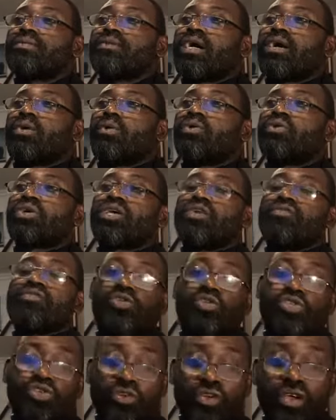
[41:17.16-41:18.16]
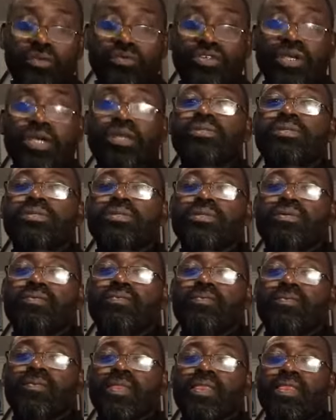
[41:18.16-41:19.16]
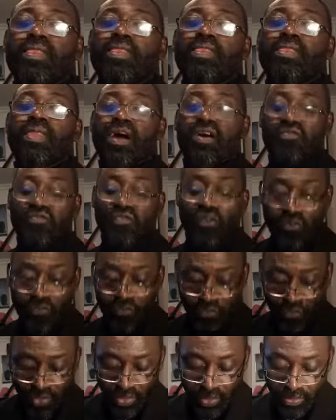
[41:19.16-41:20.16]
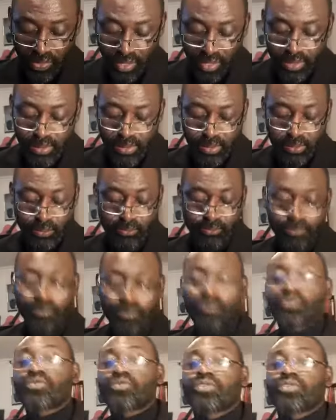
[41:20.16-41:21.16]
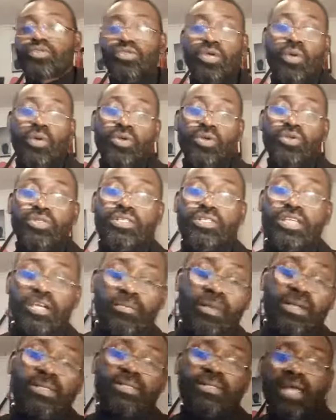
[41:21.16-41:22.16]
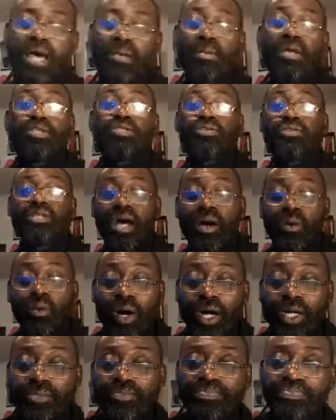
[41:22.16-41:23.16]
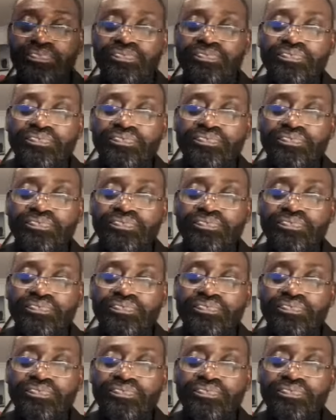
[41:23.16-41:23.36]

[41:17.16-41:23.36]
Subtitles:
I want to give you scriptures that fulfill that. So I want to take my time and do that one.